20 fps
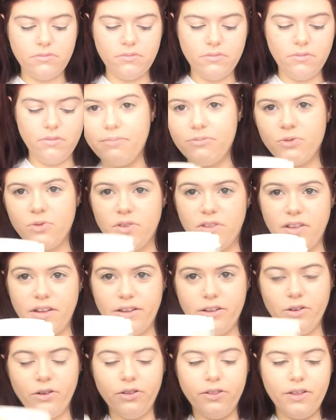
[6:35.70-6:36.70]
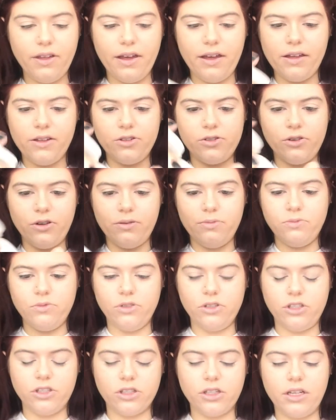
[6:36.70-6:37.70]
Comes with a little thing, so I'm
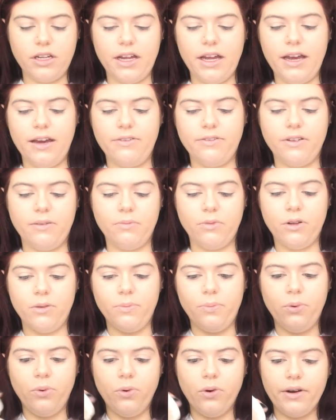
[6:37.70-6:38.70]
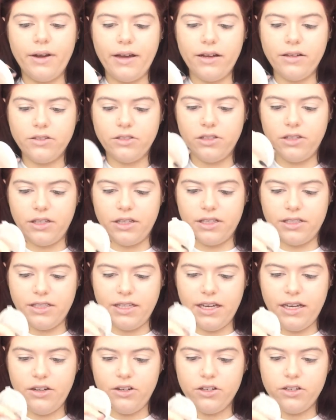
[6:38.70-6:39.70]
just gonna I'm gonna pour it out into the
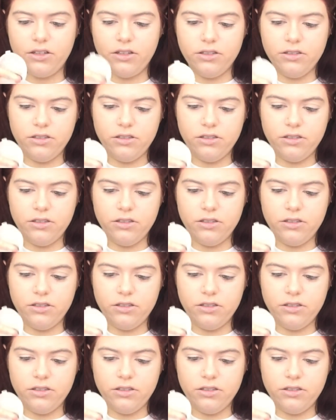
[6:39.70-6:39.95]
container.